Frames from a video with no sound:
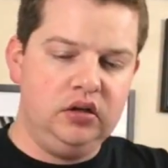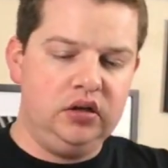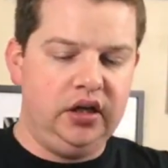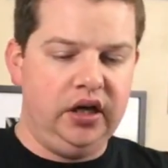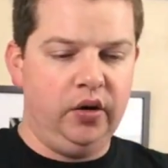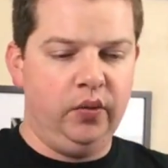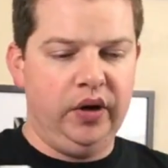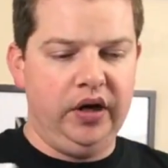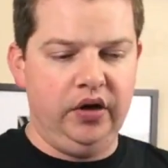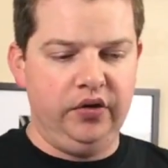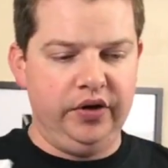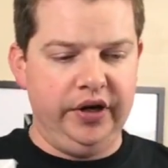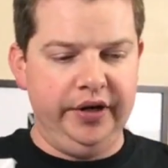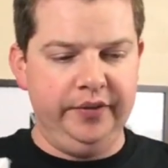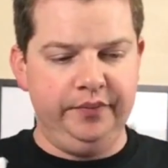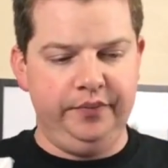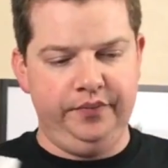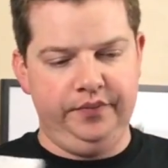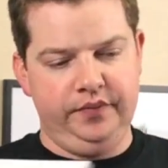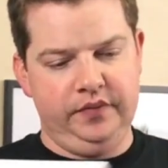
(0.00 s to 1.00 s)
Kind of wild,
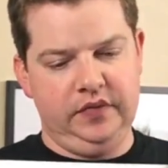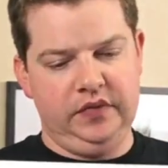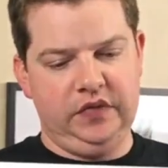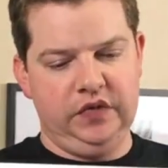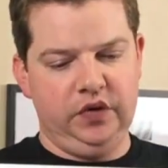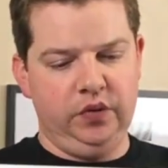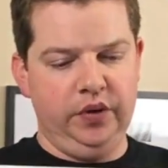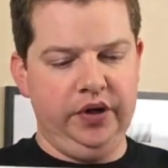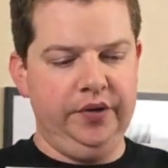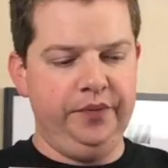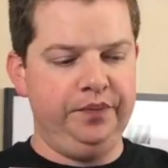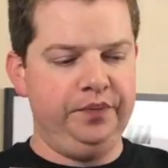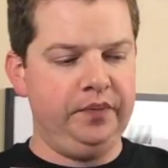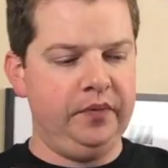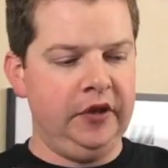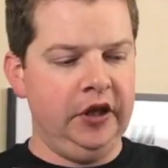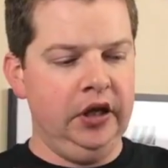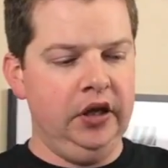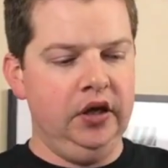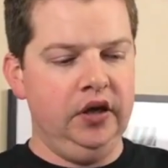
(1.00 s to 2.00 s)
right? Sweet.
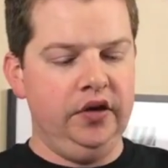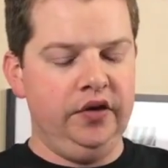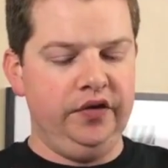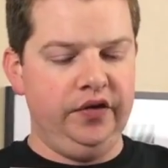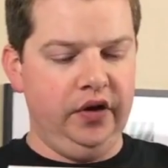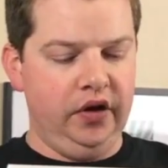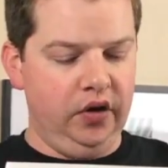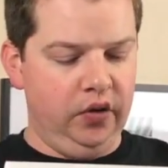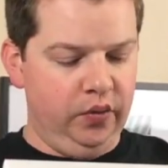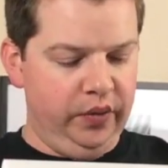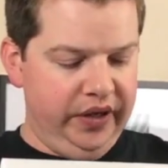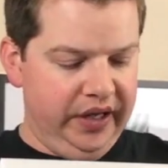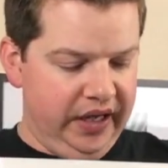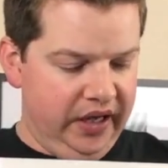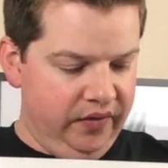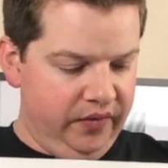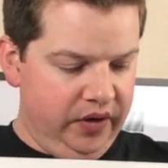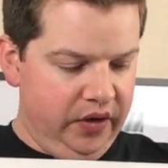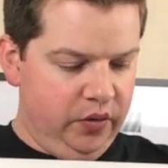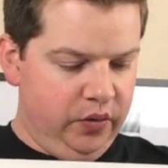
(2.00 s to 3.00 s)
So we
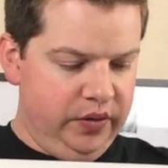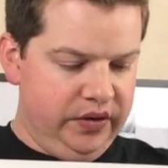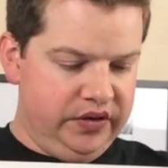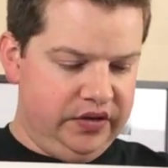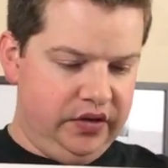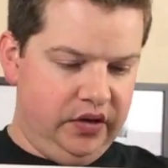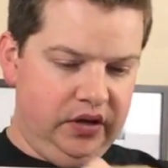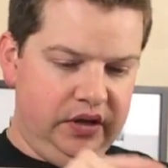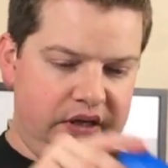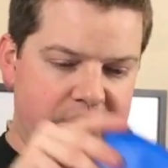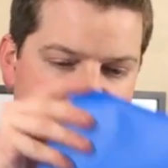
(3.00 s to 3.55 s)
have a quick start